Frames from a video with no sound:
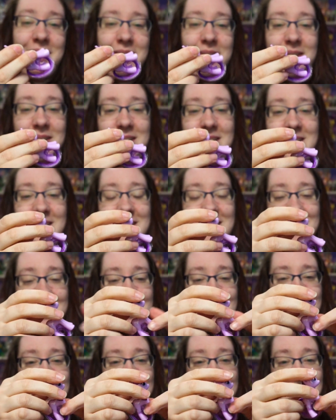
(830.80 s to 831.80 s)
Look
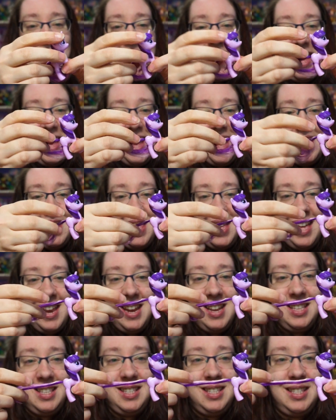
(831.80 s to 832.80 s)
at that!
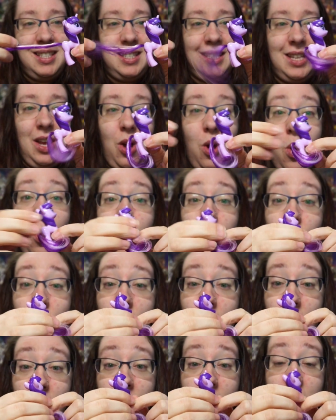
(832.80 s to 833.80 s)
That is so
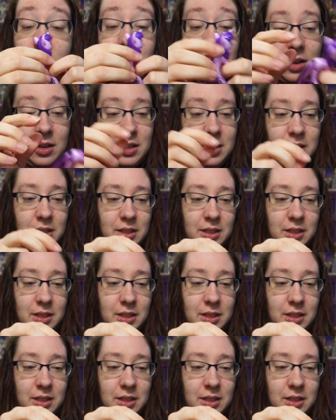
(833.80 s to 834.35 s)
cool!